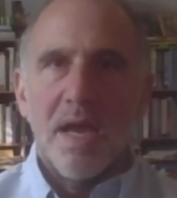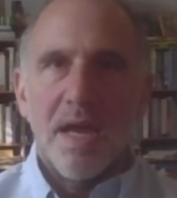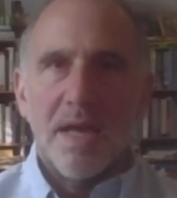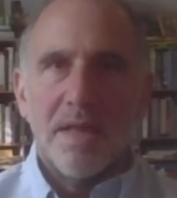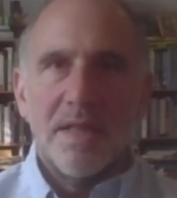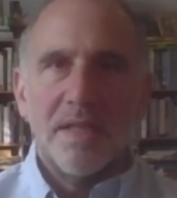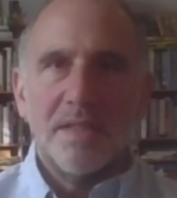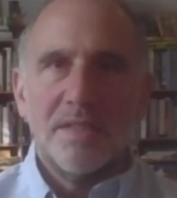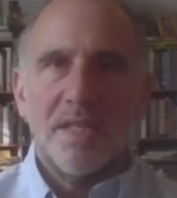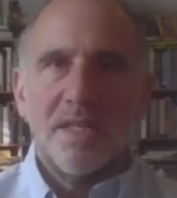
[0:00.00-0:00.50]

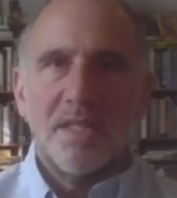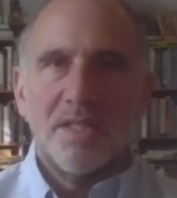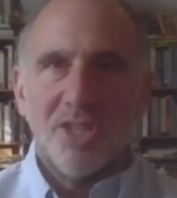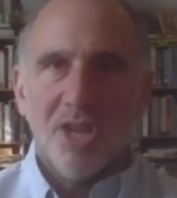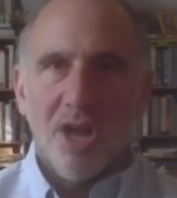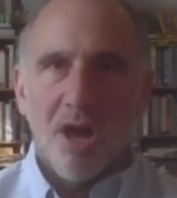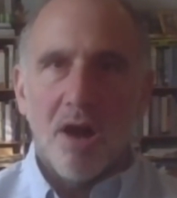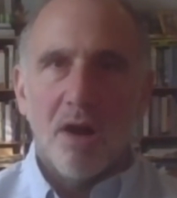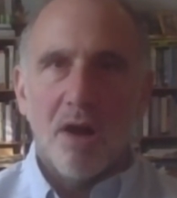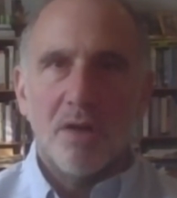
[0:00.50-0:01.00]
and then say
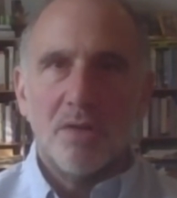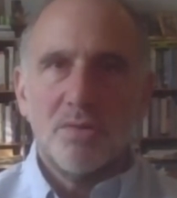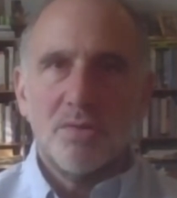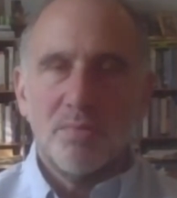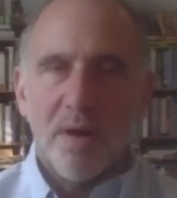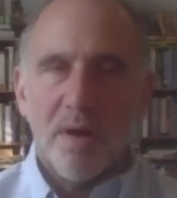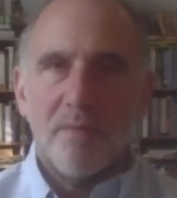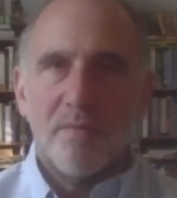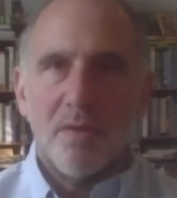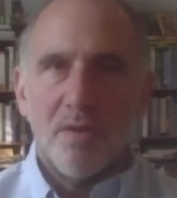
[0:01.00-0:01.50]
charge
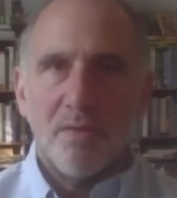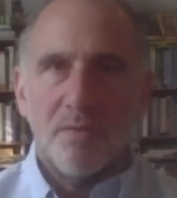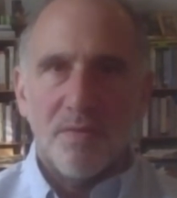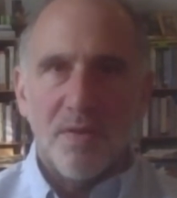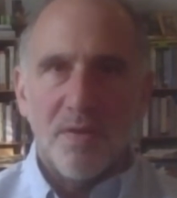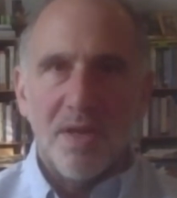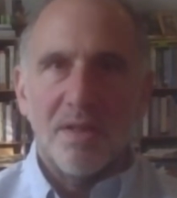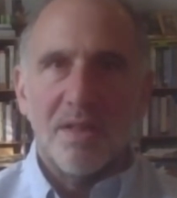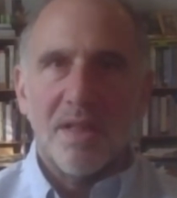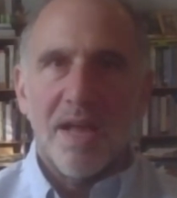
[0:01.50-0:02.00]
whatever you
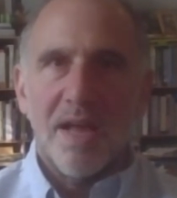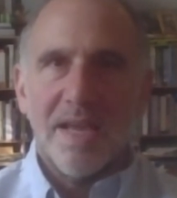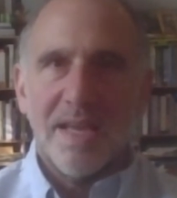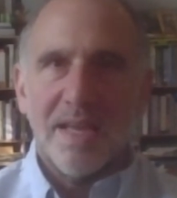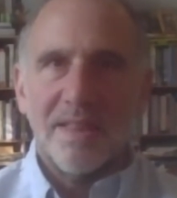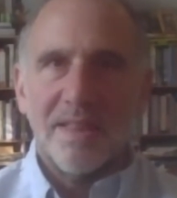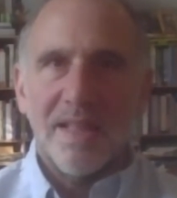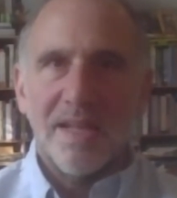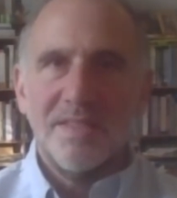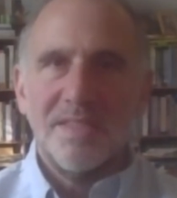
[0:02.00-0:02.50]
feel like
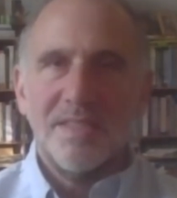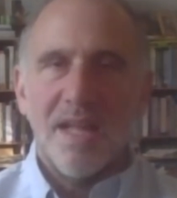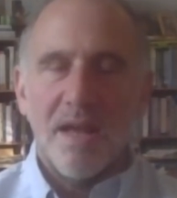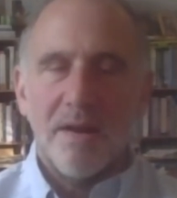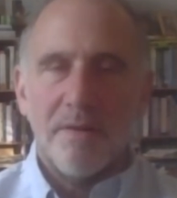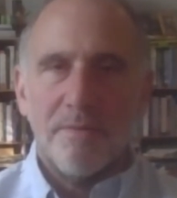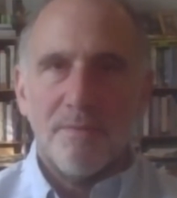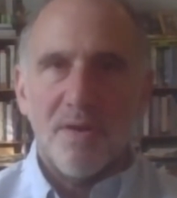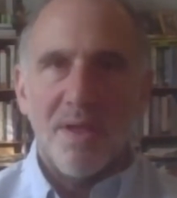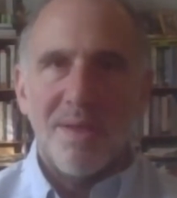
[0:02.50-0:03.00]
it. That's not
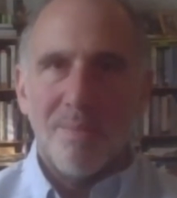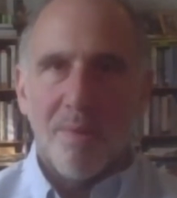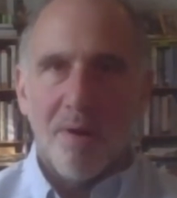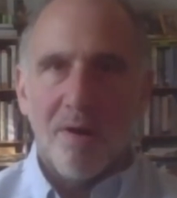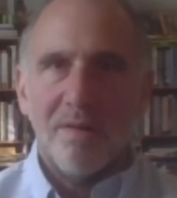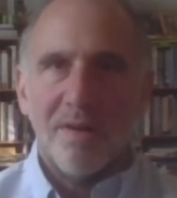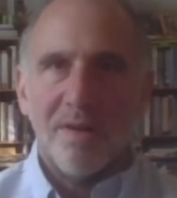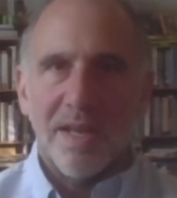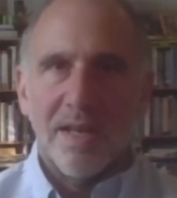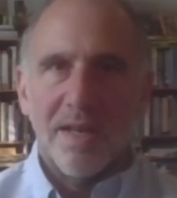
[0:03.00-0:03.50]
a free
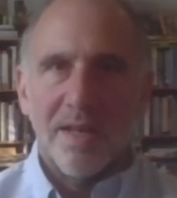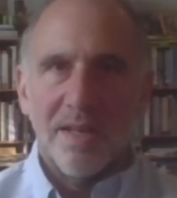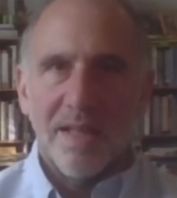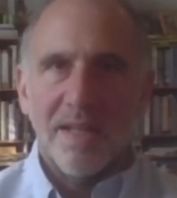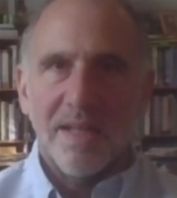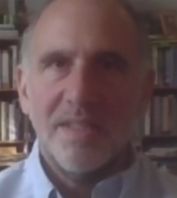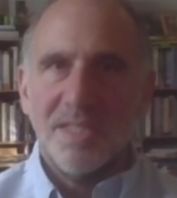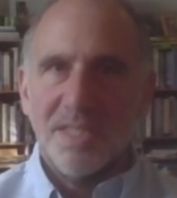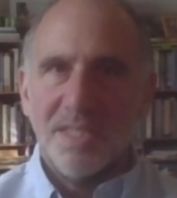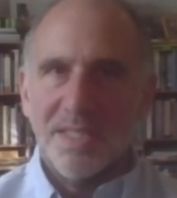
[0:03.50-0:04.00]
market.
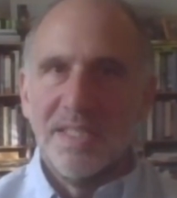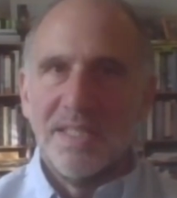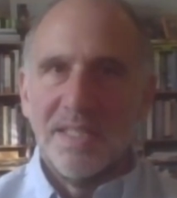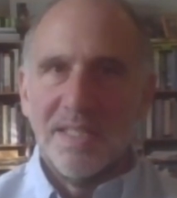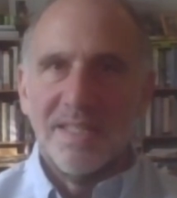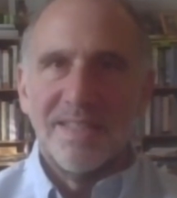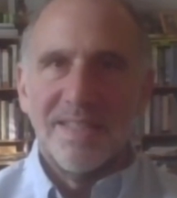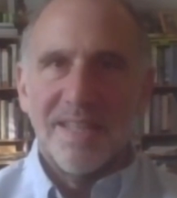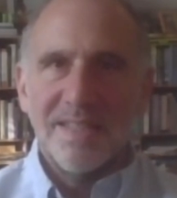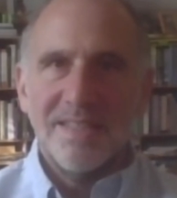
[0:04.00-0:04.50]
That's
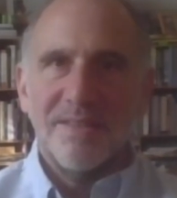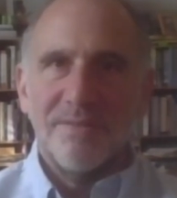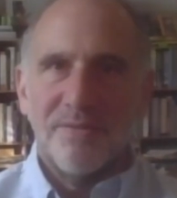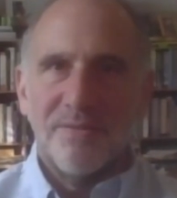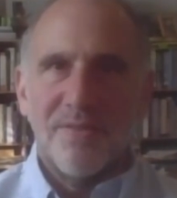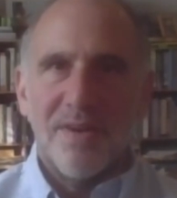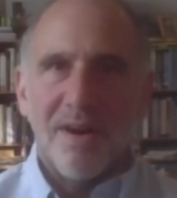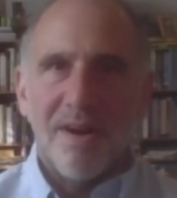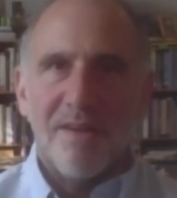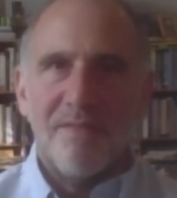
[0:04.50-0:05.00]
a
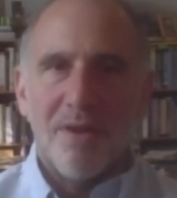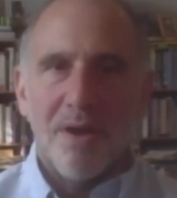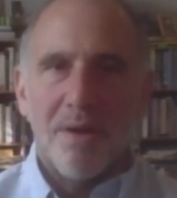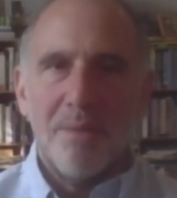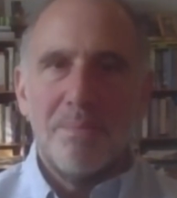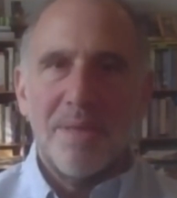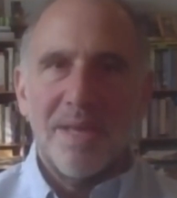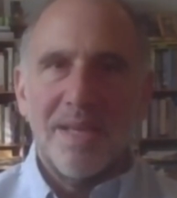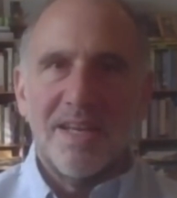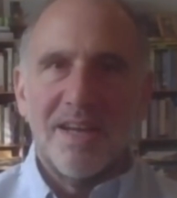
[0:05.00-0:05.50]
very, very
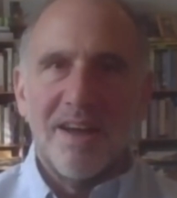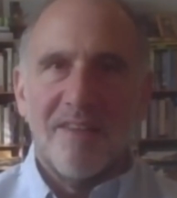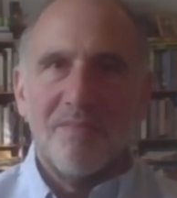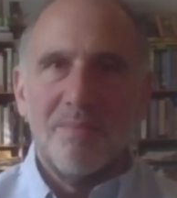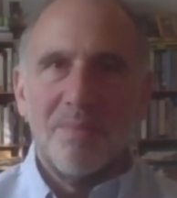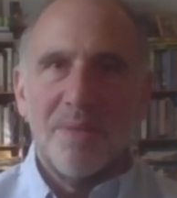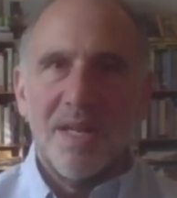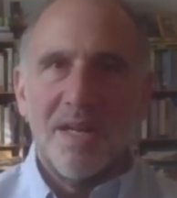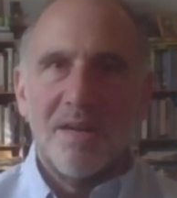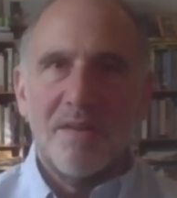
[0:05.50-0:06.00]
big
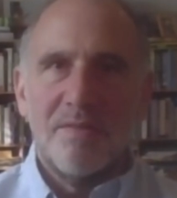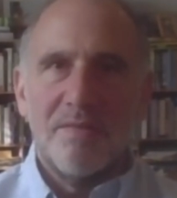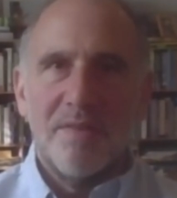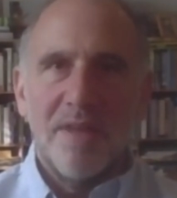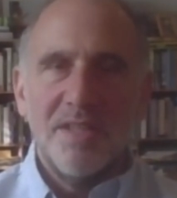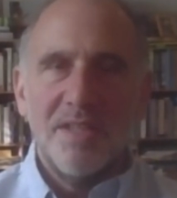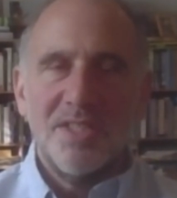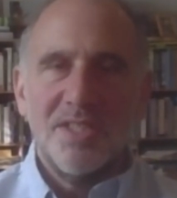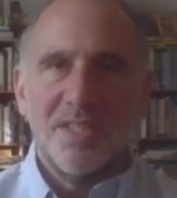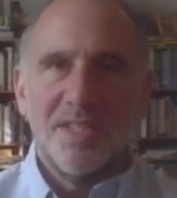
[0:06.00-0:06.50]
government
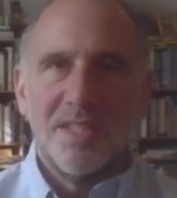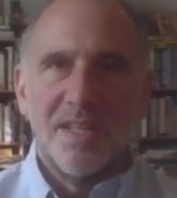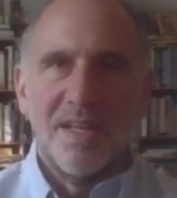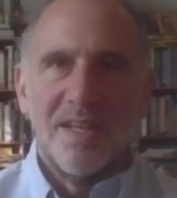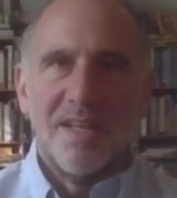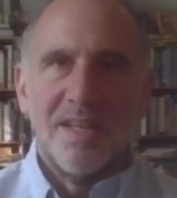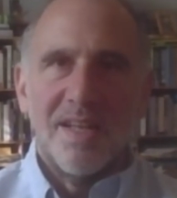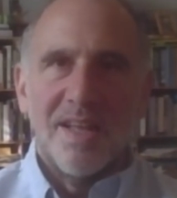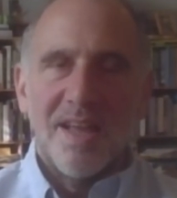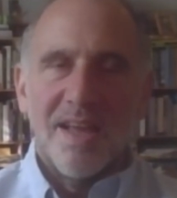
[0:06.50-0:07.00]
intervention.
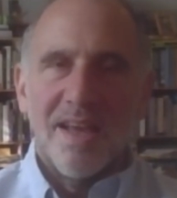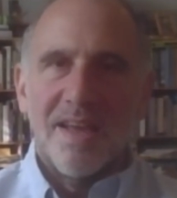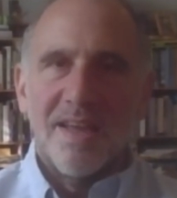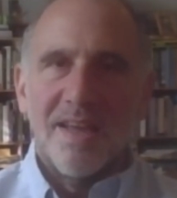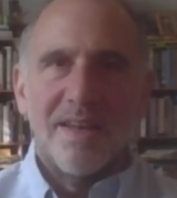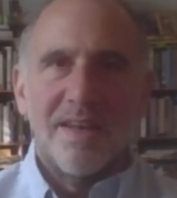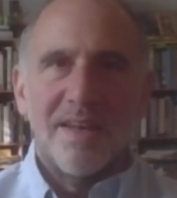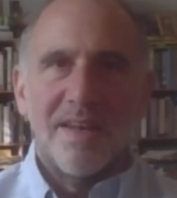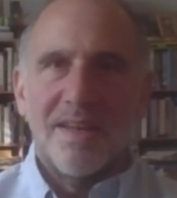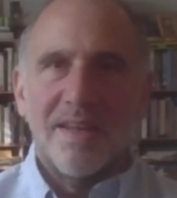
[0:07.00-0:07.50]

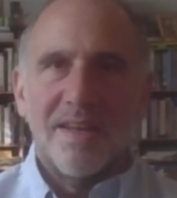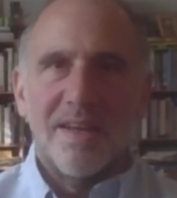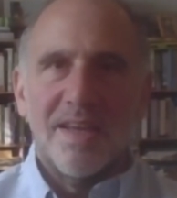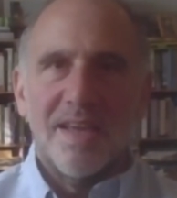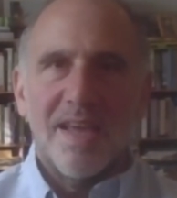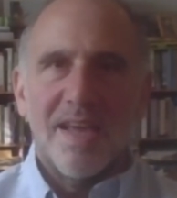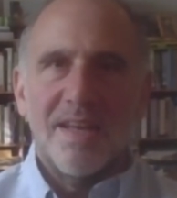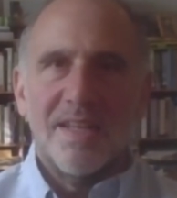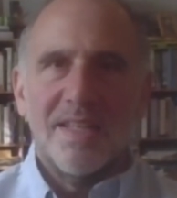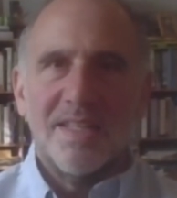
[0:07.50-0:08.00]
And
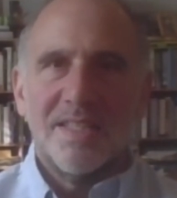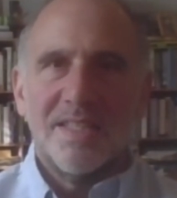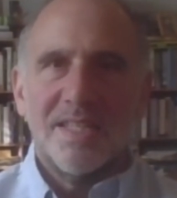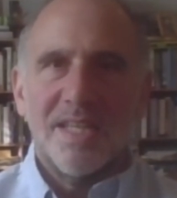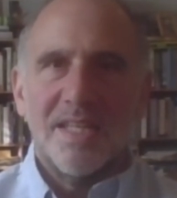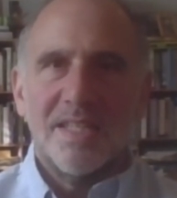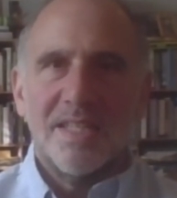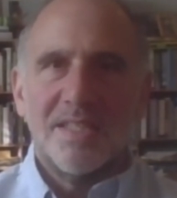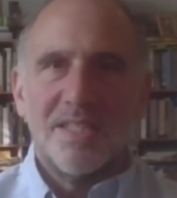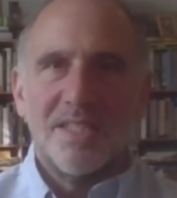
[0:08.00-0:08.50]
again,
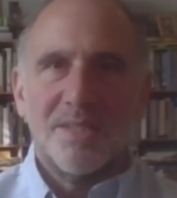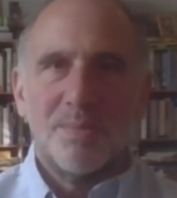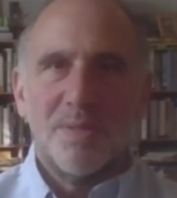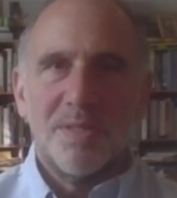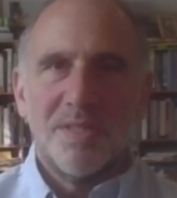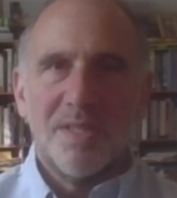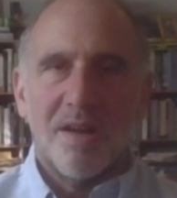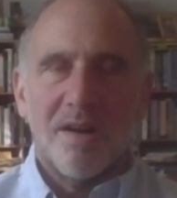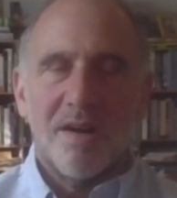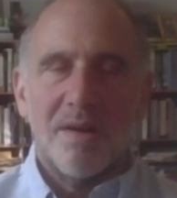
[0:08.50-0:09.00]
it's just
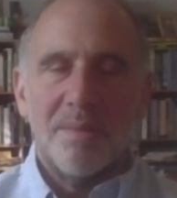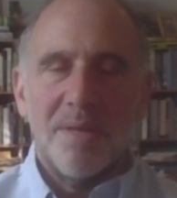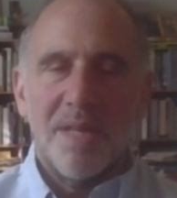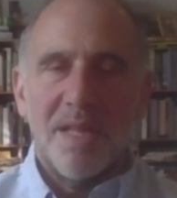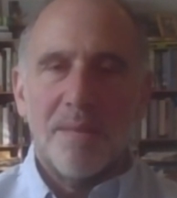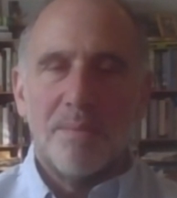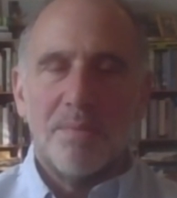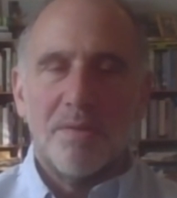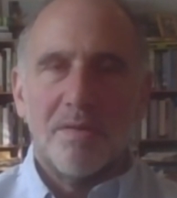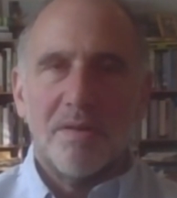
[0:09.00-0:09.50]
bizarre to me
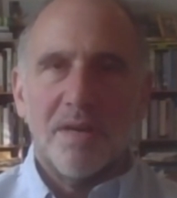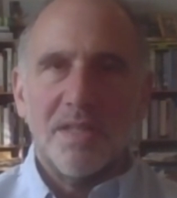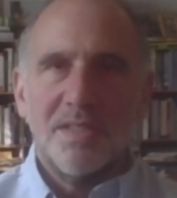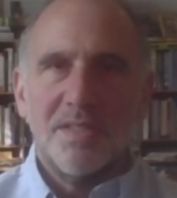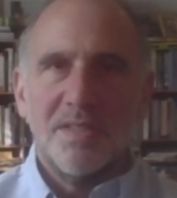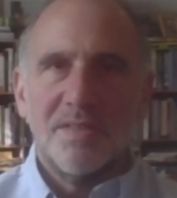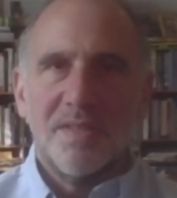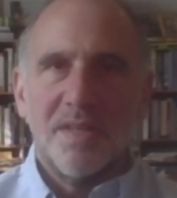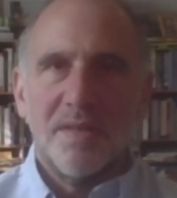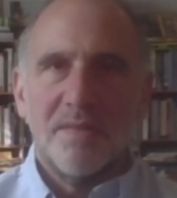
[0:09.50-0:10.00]
that
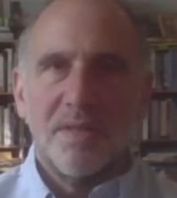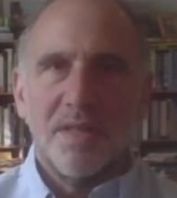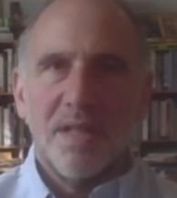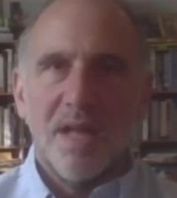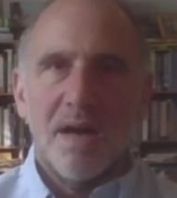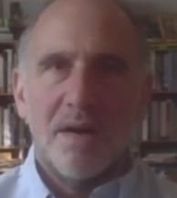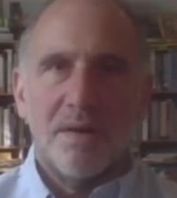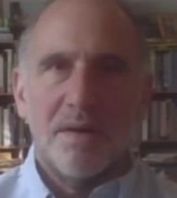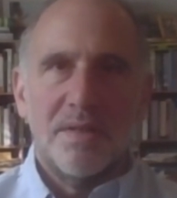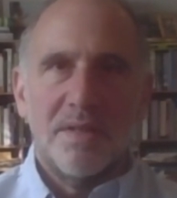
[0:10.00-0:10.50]
progressives have
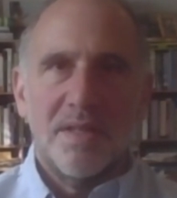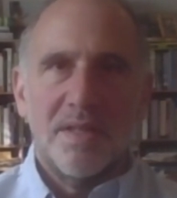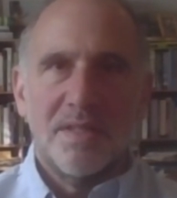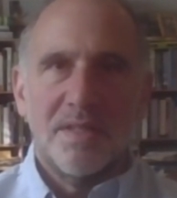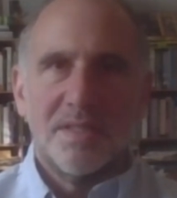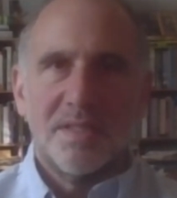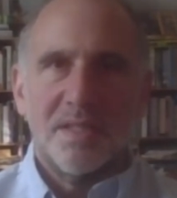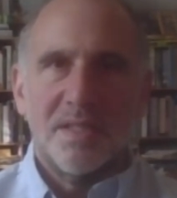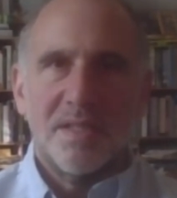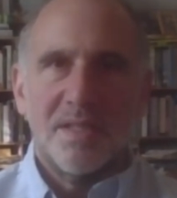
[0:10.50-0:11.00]
allowed
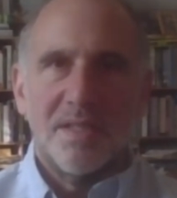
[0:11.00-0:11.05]
this